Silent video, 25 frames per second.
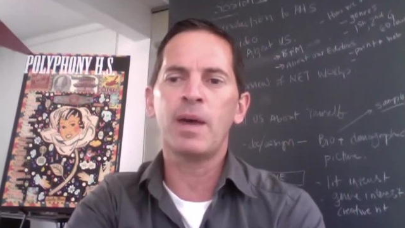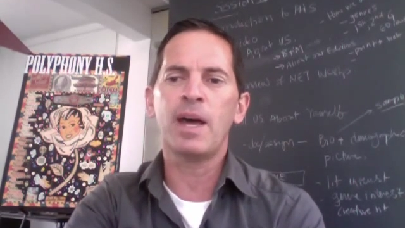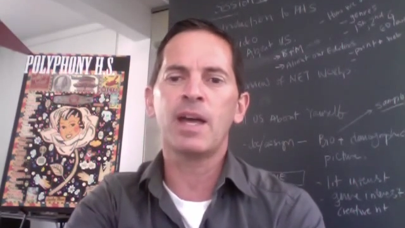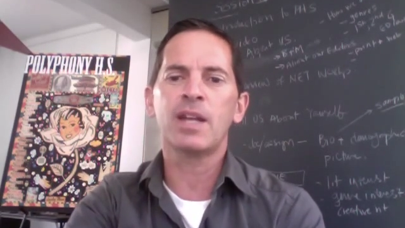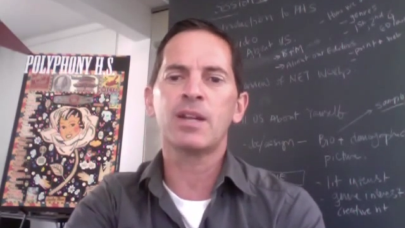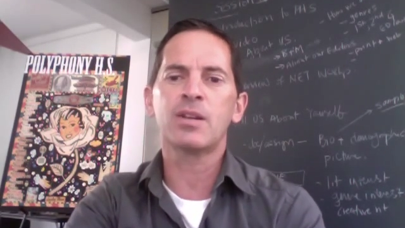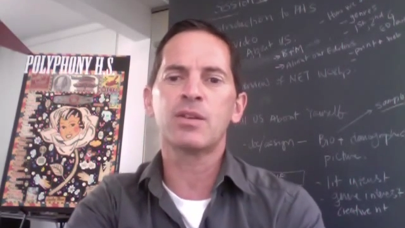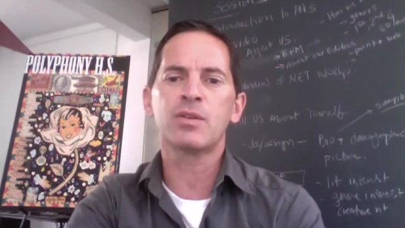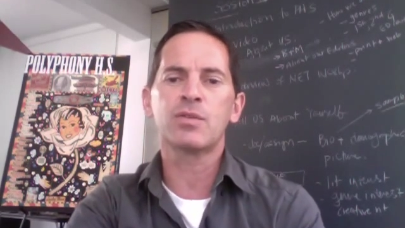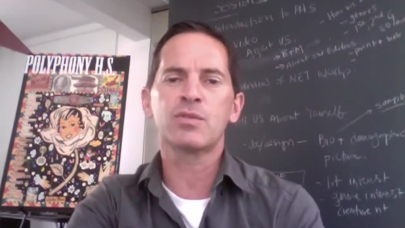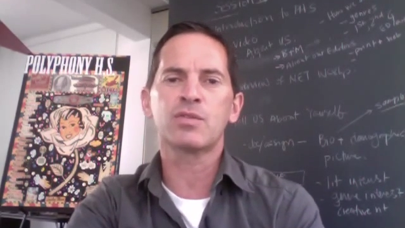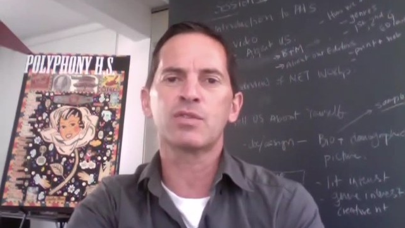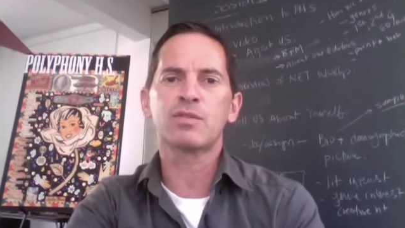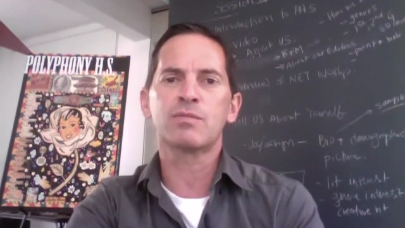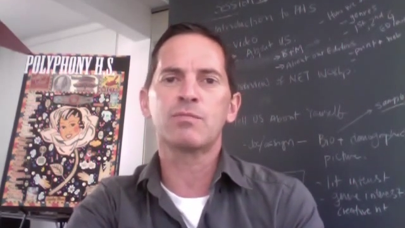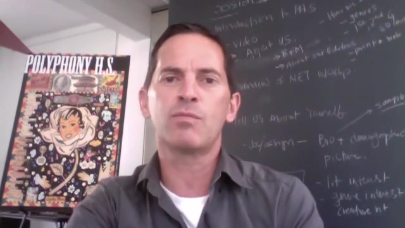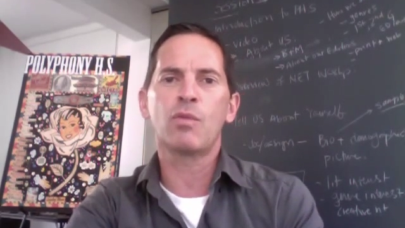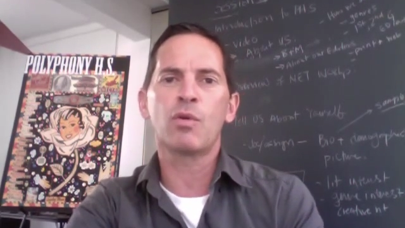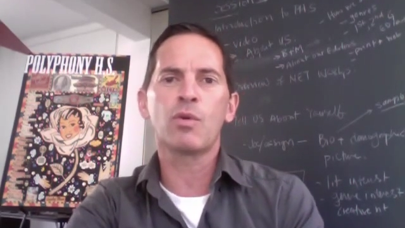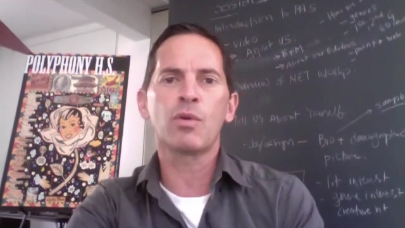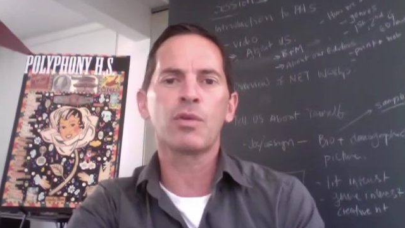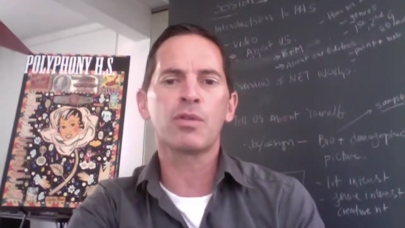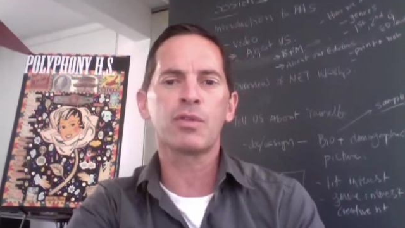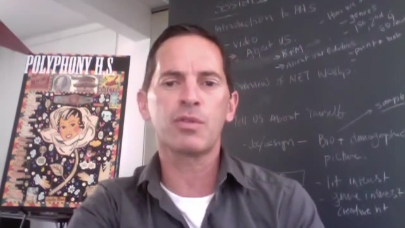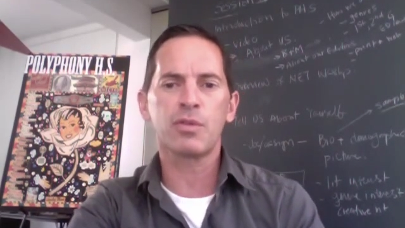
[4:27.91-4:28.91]
editors
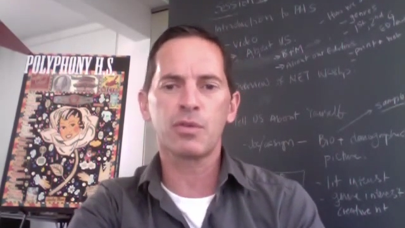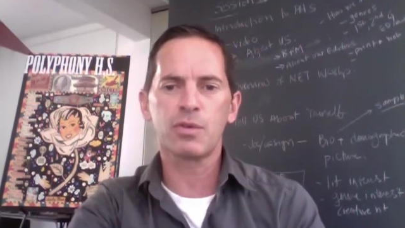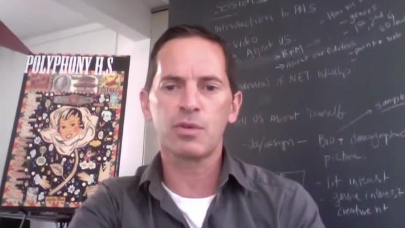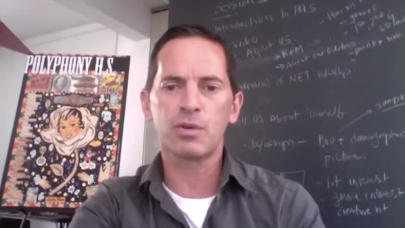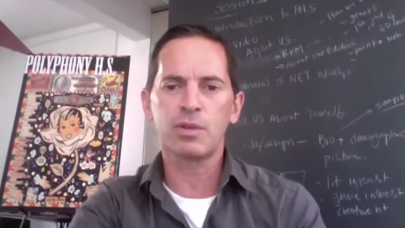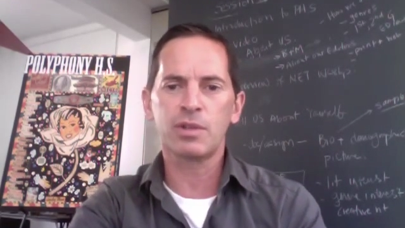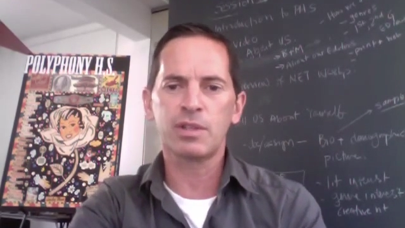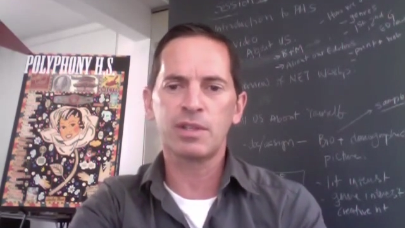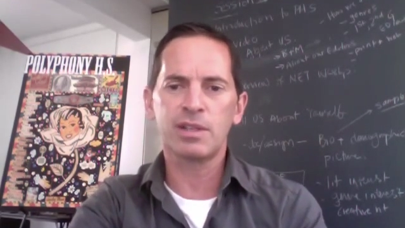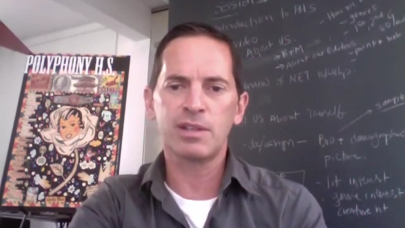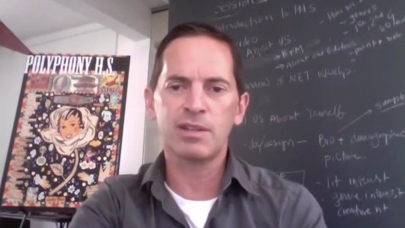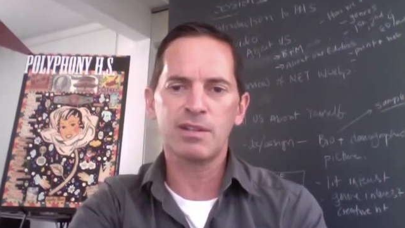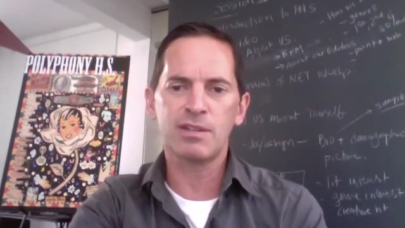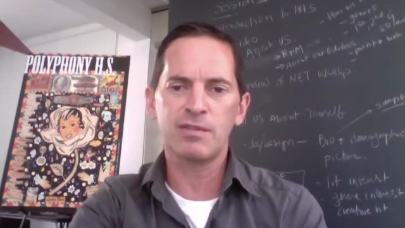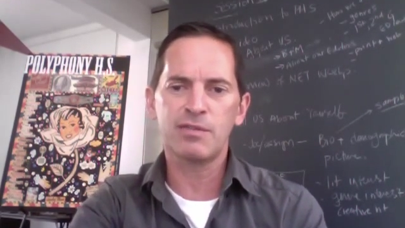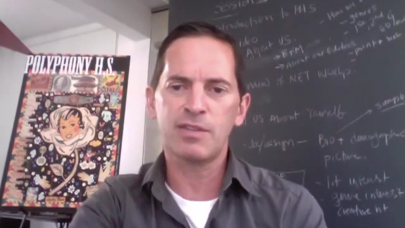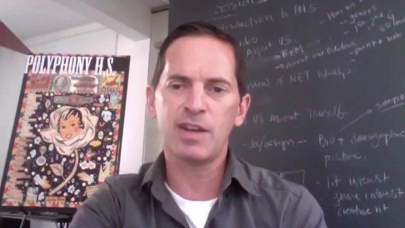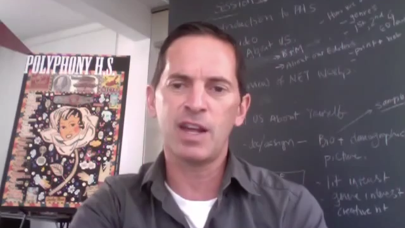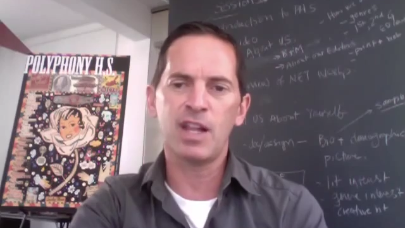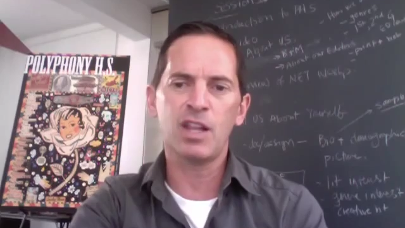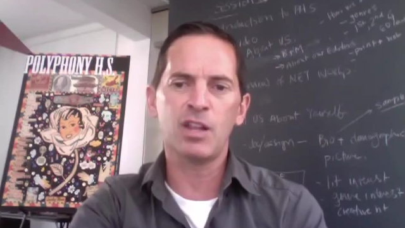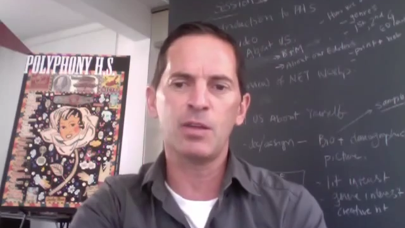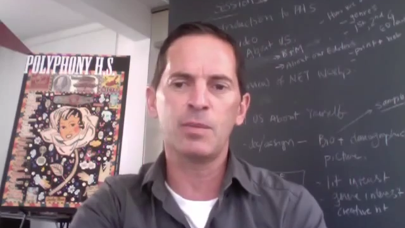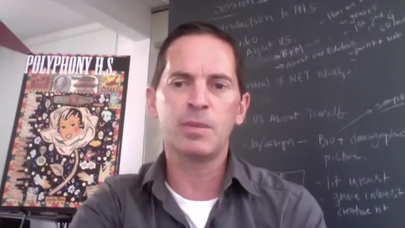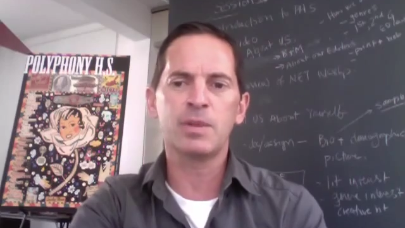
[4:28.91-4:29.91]
more thoroughly of
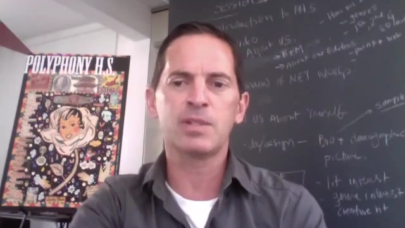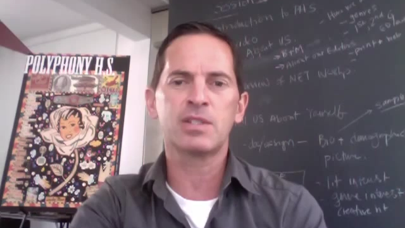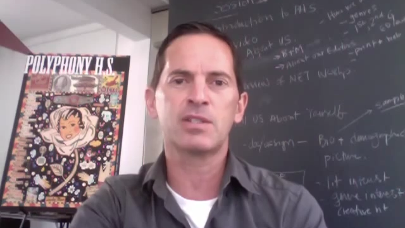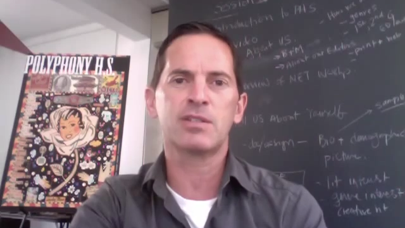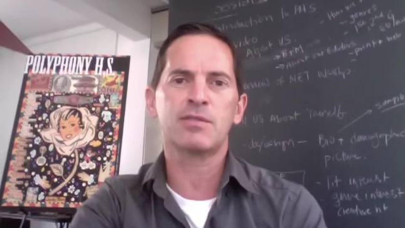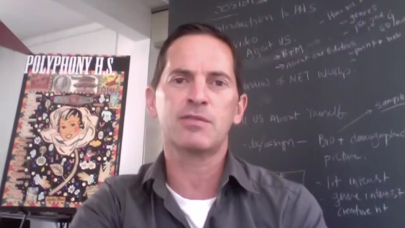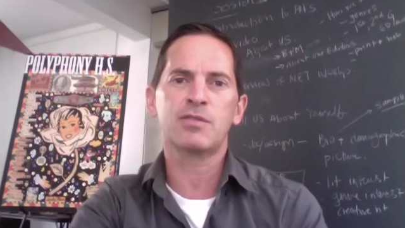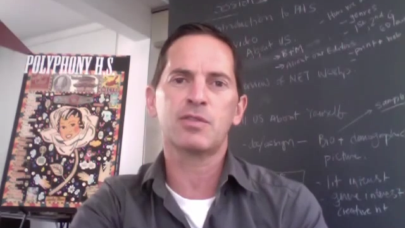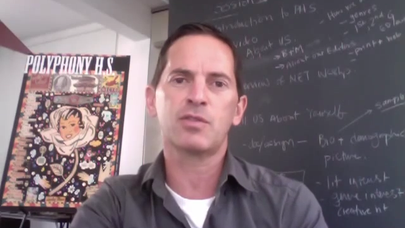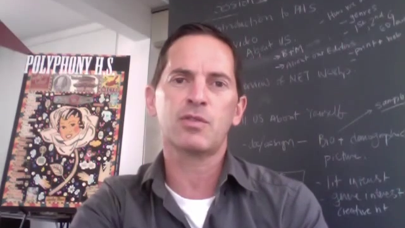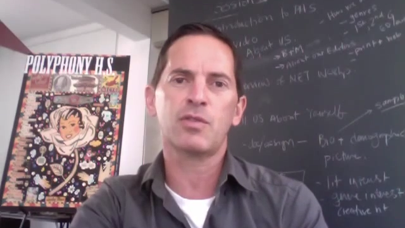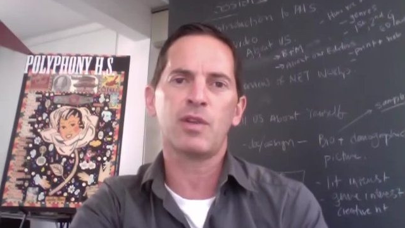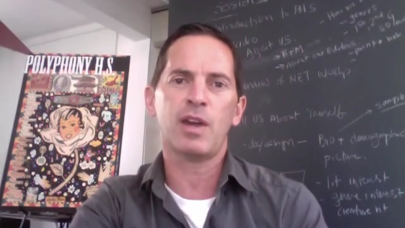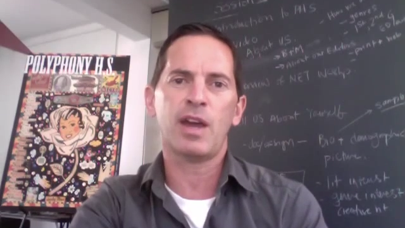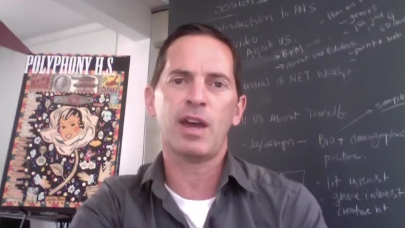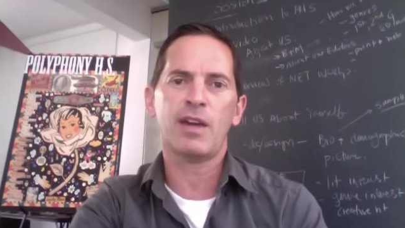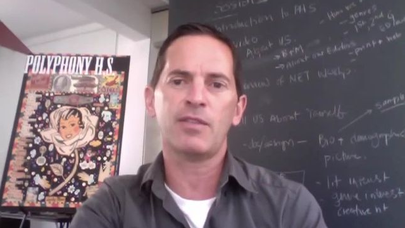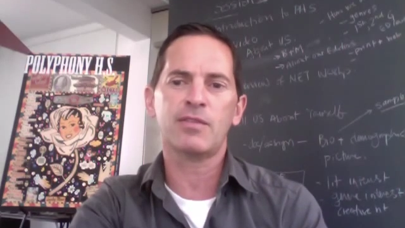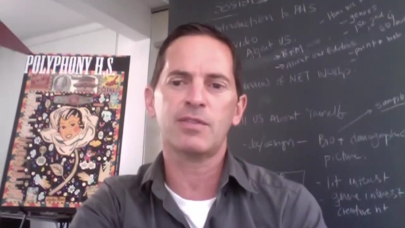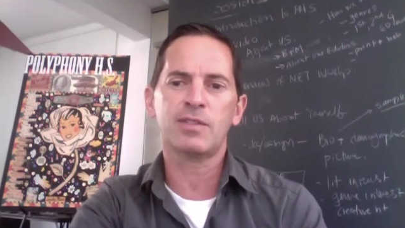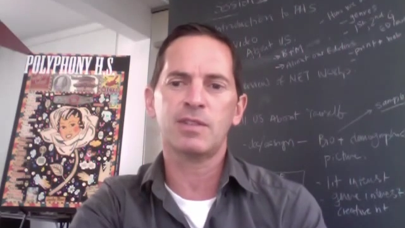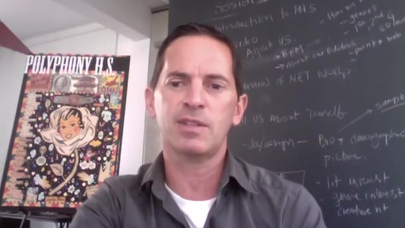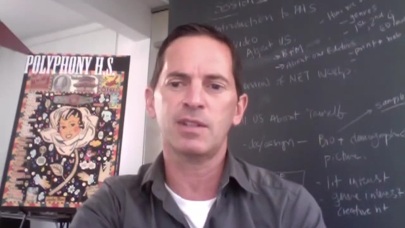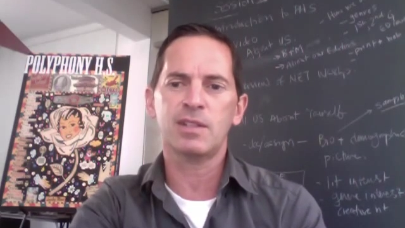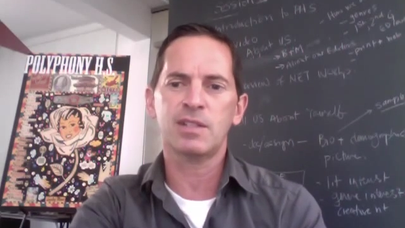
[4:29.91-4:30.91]
elements of
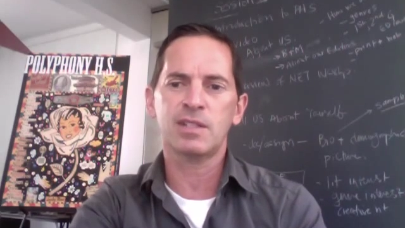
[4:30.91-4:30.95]
craft